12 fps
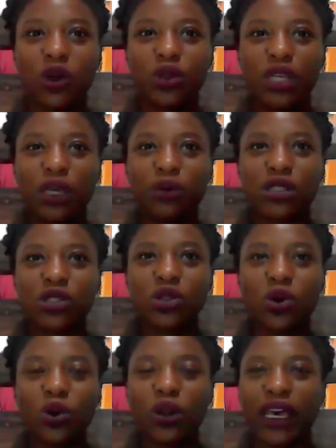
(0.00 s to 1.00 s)
he was
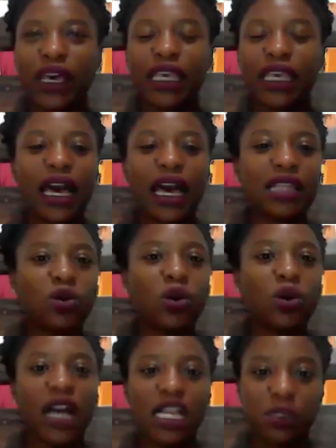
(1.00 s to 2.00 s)
so like, he had his
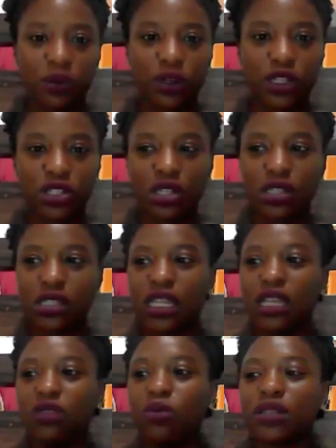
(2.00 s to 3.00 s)
own aspirations and
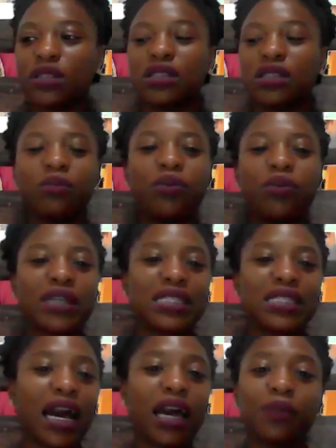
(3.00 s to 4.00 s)
he wanted to impress
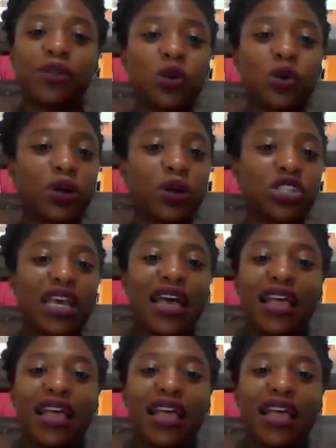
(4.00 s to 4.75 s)
the high up so much.